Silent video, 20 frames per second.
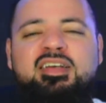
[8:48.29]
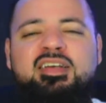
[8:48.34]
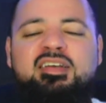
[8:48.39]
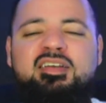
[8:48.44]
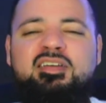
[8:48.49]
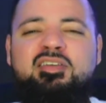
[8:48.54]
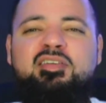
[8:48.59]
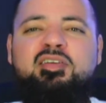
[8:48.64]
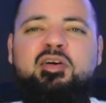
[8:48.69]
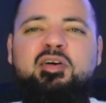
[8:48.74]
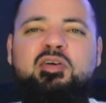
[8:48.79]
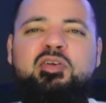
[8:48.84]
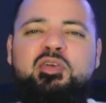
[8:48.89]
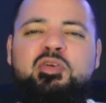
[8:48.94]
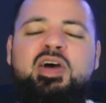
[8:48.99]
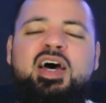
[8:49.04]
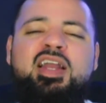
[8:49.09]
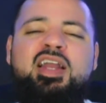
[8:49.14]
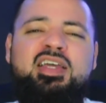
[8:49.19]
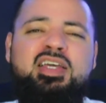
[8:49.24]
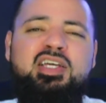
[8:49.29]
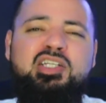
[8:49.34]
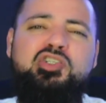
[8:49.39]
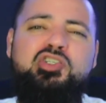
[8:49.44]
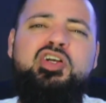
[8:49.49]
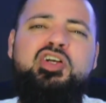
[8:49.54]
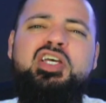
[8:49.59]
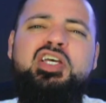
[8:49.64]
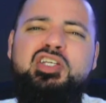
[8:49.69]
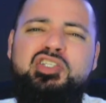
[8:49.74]
You know, you got to get your
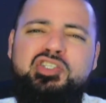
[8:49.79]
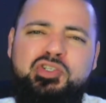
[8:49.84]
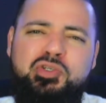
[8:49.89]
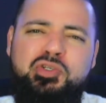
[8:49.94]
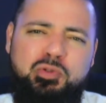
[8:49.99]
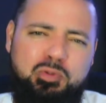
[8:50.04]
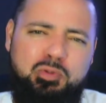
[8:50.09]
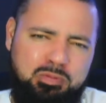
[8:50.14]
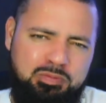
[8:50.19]
issue.